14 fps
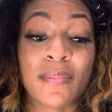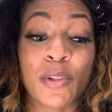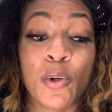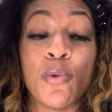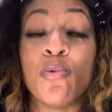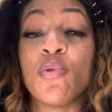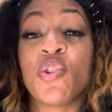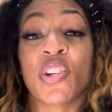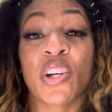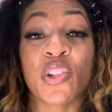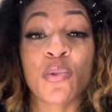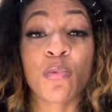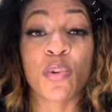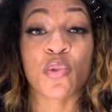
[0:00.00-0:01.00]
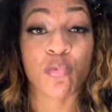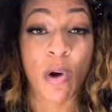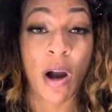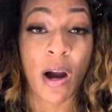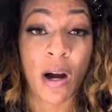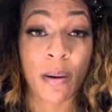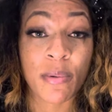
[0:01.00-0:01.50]
who just was
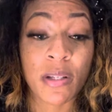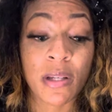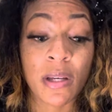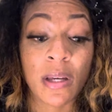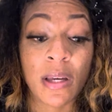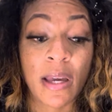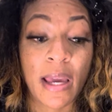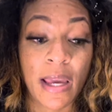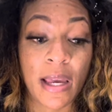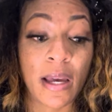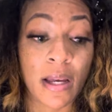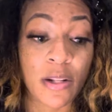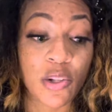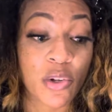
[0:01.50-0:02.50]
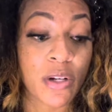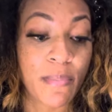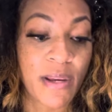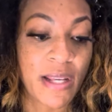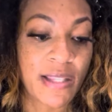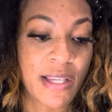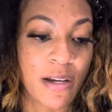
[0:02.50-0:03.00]
robbed during the
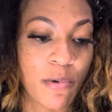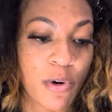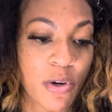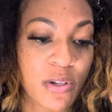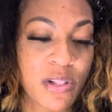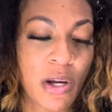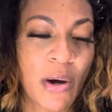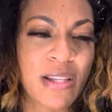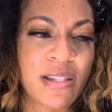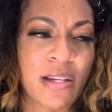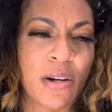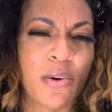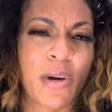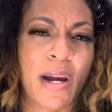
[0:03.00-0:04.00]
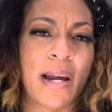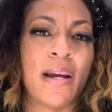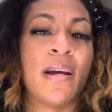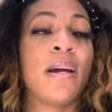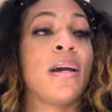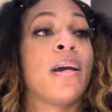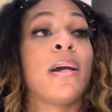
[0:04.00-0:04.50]
BET Award. So I said,
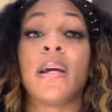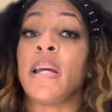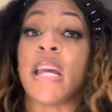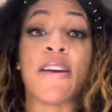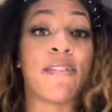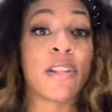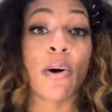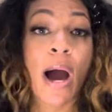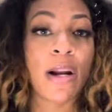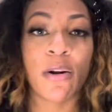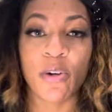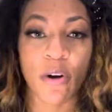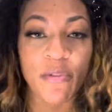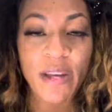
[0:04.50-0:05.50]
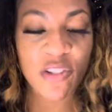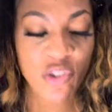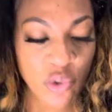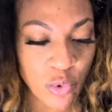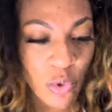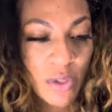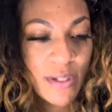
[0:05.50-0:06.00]
okay, even though I don't know if
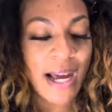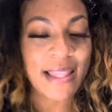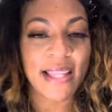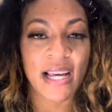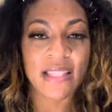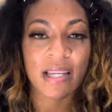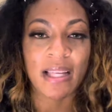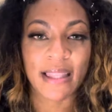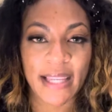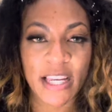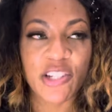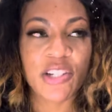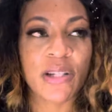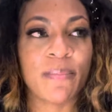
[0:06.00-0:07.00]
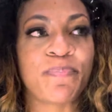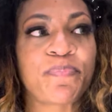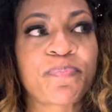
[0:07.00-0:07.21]
that's true or not, that's alleged.